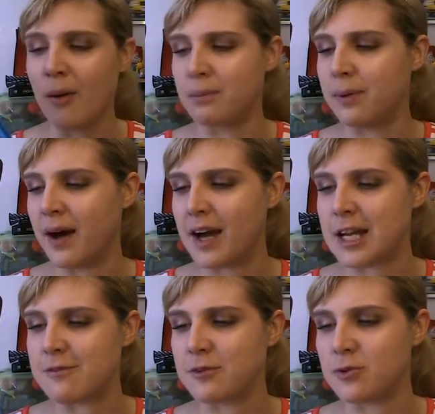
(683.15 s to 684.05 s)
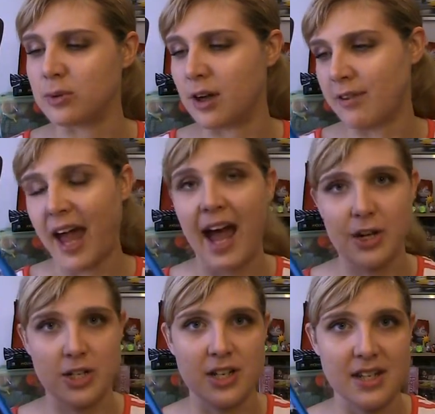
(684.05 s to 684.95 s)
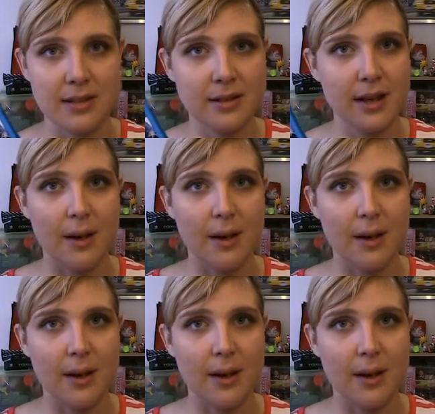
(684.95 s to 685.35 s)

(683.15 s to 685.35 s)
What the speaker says: but if you love action,